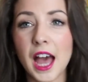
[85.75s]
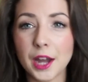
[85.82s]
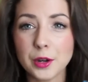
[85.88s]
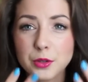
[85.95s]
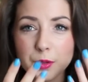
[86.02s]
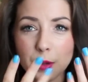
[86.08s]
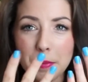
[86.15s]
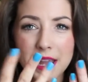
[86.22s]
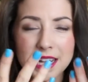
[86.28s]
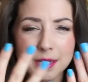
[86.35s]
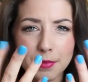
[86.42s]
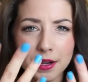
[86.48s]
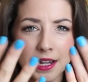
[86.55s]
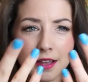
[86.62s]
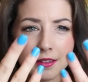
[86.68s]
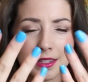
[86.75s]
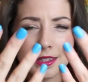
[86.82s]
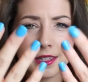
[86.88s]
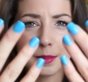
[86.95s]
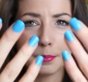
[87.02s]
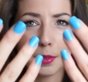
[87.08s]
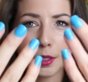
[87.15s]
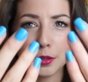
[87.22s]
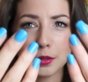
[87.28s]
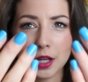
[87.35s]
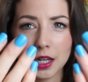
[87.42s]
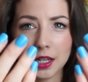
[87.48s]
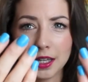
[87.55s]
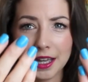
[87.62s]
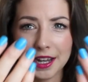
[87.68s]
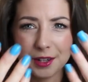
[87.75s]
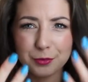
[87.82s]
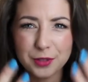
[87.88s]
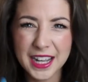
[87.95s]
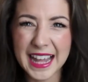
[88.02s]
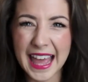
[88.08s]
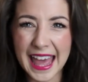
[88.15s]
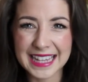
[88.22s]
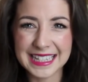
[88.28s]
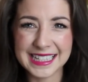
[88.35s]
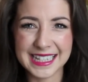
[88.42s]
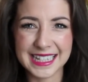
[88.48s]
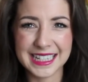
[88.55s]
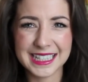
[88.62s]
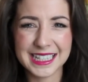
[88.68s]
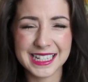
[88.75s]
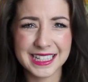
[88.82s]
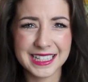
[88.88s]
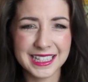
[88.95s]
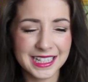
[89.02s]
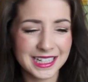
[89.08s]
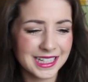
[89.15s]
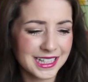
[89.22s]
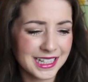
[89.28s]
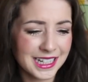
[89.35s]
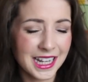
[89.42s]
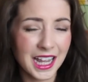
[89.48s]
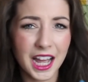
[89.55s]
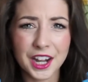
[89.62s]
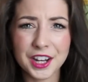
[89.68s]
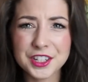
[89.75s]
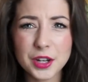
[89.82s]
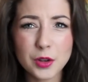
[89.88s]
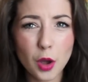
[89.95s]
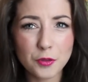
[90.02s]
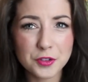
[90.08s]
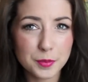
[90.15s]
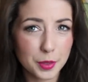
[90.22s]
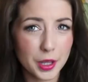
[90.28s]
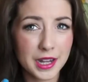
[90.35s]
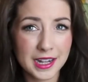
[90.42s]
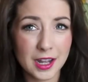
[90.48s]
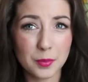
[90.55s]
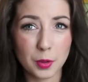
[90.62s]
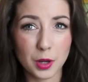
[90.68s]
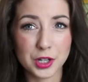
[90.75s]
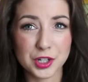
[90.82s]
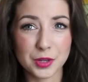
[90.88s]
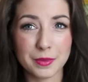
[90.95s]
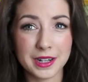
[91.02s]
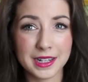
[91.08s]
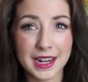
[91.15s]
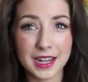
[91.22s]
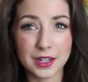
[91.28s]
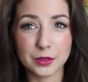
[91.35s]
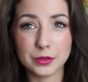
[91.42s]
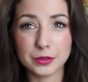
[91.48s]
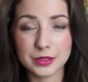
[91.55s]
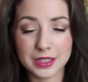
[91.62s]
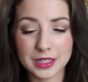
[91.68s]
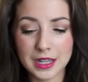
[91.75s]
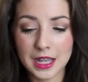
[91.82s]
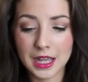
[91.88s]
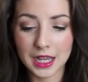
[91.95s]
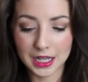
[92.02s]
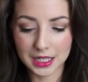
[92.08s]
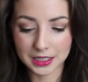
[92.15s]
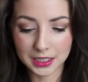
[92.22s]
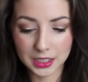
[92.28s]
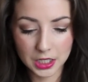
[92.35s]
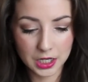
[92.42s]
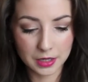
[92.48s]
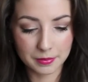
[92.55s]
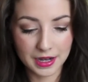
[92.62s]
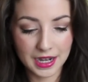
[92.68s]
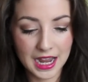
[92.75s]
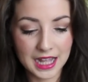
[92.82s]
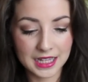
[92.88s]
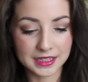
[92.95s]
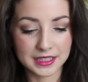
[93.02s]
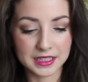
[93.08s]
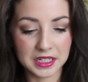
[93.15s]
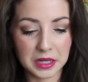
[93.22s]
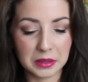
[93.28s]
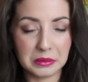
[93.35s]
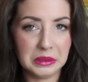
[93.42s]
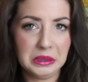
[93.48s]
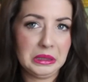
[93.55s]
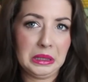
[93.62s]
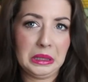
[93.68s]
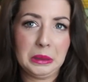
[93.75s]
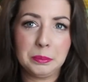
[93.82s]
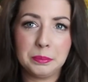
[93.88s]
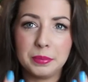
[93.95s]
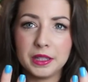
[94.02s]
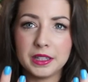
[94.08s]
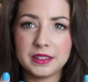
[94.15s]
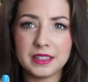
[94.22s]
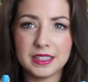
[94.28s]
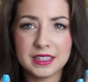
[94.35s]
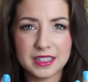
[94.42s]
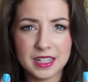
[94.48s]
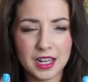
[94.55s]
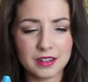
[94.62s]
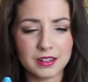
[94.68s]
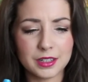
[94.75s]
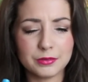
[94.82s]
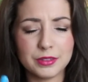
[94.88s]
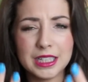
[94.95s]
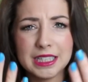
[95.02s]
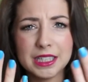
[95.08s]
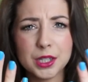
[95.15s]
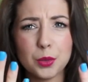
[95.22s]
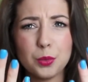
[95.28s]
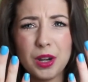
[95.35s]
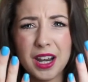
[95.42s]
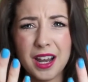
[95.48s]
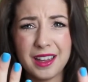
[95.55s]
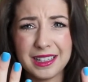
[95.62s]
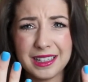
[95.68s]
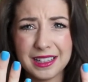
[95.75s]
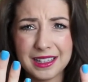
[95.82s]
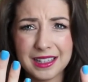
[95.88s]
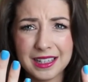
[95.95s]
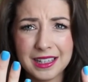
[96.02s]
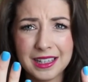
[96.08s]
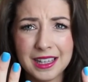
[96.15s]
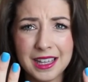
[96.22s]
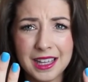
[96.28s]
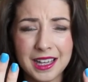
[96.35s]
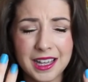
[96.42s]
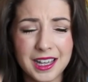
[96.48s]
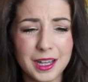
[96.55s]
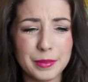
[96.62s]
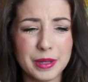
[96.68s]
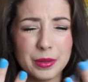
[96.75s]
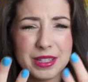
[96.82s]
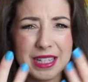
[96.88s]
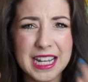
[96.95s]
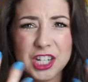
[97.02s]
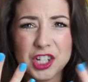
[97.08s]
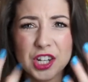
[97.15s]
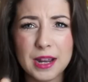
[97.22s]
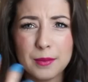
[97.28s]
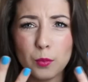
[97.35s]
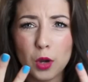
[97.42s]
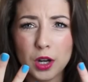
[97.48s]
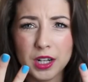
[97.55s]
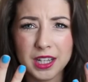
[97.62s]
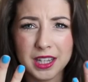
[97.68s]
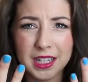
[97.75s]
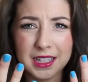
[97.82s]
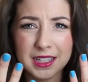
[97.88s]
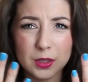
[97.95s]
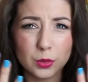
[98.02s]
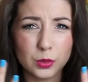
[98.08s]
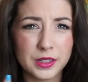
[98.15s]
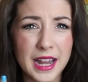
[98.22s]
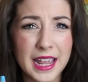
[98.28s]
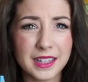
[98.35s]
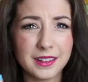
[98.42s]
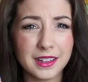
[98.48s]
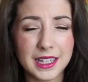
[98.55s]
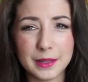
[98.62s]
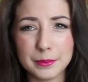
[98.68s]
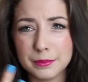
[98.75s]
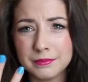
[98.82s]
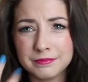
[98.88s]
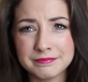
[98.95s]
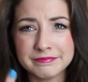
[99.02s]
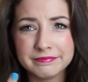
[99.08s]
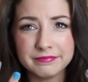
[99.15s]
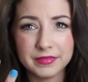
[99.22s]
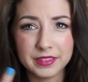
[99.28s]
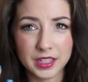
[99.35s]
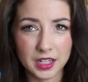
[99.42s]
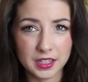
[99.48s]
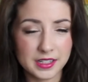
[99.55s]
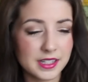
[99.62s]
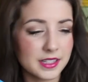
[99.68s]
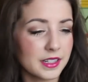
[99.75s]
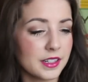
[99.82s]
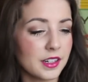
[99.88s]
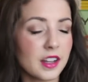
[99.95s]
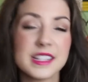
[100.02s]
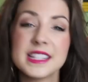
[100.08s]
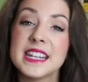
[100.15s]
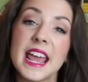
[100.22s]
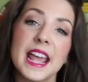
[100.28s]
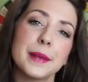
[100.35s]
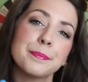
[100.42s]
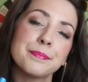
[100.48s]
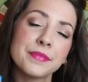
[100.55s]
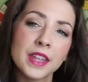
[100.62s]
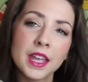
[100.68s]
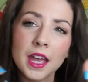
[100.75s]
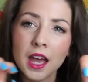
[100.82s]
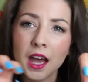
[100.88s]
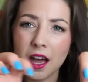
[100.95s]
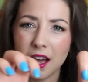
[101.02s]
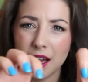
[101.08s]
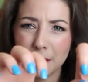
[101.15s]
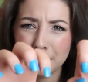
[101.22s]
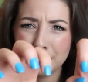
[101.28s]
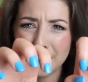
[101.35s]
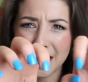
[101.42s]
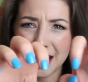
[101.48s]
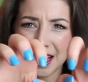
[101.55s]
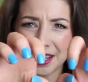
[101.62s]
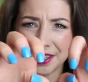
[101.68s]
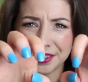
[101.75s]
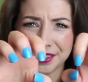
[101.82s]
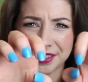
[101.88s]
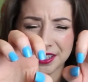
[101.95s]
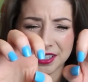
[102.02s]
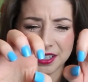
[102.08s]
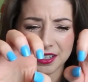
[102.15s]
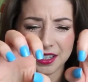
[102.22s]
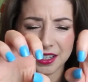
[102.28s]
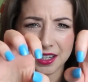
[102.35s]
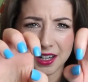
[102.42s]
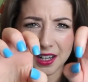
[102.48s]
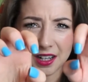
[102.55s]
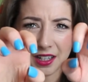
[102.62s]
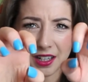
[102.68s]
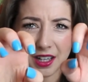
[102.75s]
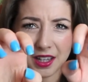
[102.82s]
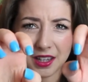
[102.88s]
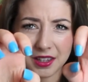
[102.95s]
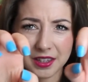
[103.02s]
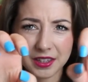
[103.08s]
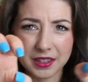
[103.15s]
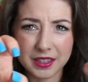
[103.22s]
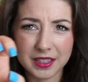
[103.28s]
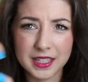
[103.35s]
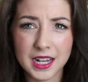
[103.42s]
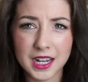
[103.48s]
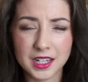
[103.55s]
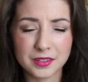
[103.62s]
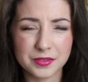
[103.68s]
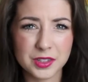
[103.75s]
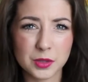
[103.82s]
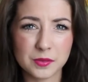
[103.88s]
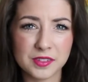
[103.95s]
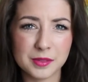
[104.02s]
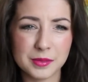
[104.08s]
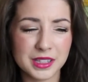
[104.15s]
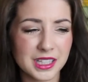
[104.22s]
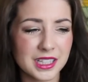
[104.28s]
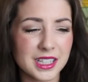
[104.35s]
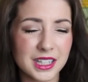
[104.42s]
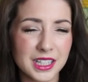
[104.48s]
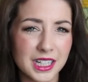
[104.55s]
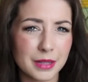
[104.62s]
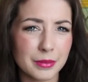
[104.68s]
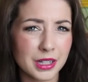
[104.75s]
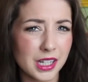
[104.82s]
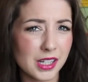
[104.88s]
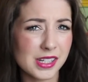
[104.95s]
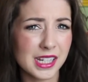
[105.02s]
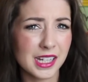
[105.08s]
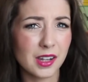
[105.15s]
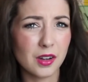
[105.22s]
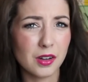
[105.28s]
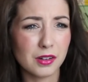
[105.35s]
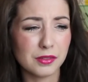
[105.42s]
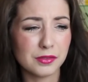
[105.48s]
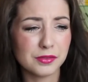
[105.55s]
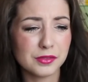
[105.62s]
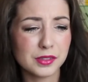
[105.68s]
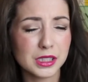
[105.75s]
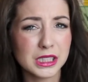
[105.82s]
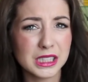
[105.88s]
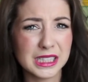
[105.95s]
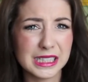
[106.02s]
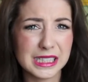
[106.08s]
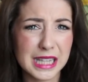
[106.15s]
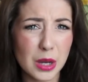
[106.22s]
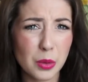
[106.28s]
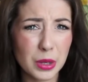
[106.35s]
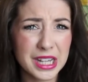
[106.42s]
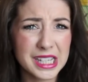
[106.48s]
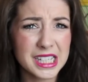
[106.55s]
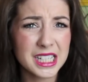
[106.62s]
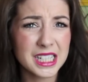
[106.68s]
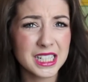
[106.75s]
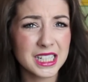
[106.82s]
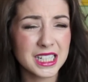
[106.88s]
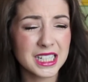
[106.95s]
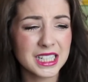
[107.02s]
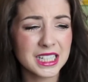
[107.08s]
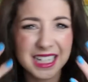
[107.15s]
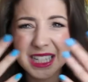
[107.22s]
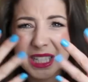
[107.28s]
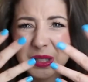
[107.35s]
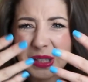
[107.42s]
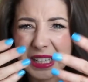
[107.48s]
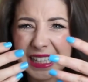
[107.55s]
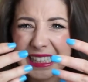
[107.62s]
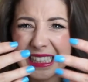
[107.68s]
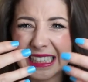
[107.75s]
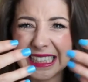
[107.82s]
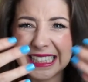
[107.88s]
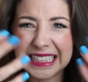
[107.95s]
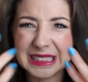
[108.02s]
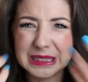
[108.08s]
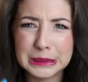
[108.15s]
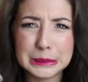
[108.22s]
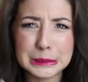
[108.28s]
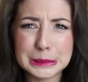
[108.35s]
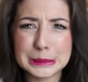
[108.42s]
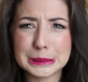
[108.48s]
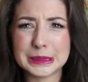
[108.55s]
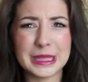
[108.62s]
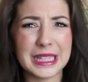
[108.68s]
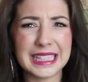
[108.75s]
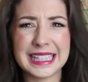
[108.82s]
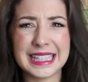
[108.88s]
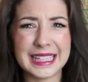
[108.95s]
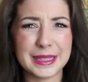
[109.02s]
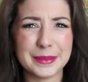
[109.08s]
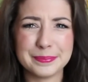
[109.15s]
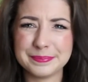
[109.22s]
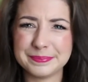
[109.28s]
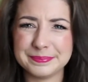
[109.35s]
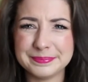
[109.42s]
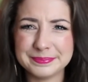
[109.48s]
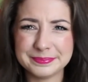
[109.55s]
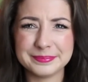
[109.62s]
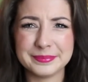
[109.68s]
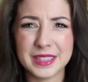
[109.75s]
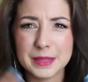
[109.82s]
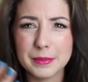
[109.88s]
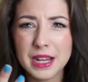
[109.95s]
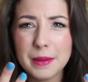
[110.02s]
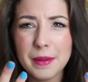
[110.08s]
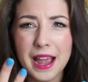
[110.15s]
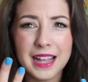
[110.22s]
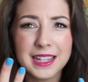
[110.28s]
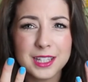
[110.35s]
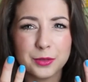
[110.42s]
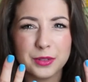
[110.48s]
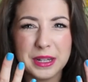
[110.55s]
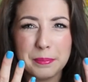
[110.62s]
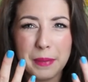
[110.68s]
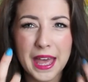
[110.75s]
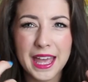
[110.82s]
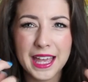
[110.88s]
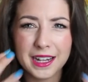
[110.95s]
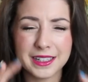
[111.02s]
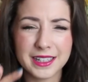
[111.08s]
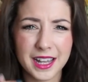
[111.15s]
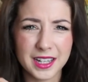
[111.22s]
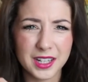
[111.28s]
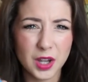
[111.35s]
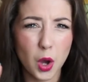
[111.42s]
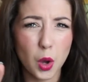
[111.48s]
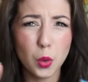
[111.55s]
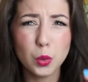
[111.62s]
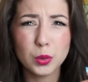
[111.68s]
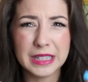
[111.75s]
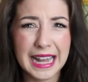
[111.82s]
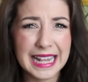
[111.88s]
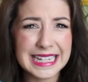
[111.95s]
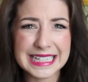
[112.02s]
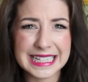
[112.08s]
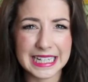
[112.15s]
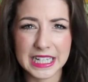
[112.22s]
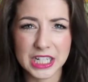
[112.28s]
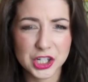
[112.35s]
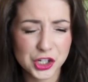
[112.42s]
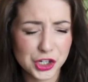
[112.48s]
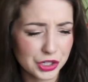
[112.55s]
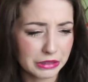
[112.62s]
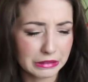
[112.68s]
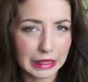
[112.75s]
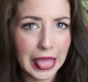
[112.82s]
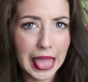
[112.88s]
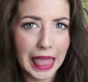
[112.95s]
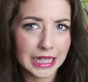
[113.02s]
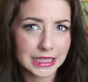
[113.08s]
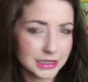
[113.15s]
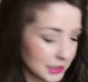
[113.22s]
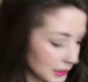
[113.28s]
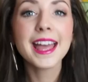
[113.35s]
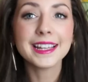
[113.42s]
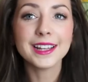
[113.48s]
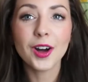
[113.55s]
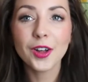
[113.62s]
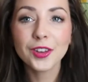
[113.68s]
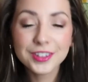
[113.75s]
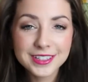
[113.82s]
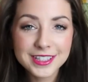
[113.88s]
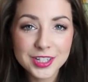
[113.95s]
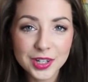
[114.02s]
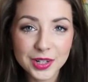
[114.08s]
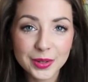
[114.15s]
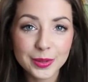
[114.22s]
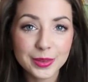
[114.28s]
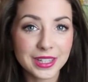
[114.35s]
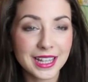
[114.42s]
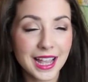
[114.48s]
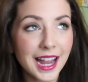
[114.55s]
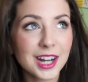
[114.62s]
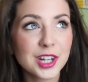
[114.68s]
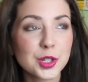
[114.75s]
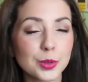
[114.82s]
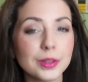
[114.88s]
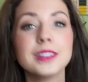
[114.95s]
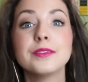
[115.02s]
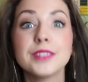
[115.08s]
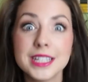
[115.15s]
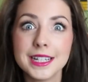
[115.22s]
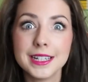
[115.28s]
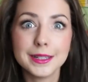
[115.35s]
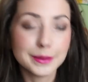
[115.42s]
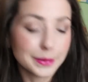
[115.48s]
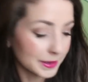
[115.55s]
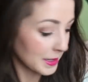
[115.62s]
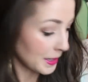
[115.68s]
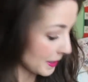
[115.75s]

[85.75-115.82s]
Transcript: And also I painted my nails in this blue colour and I really hate it. And I don't often put a nail polish on my nails and look at my hands and go, ugh, but this colour I really don't like. It was an H&M one, I think it's called Nail Him. Nice name. And the second I've stopped filming this, I think I might go take it off. Is that weird? I just don't like it. Ugh, don't like it. It's making my hands look really pale and like old lady-ish. Blah. Okay, on to the actual video.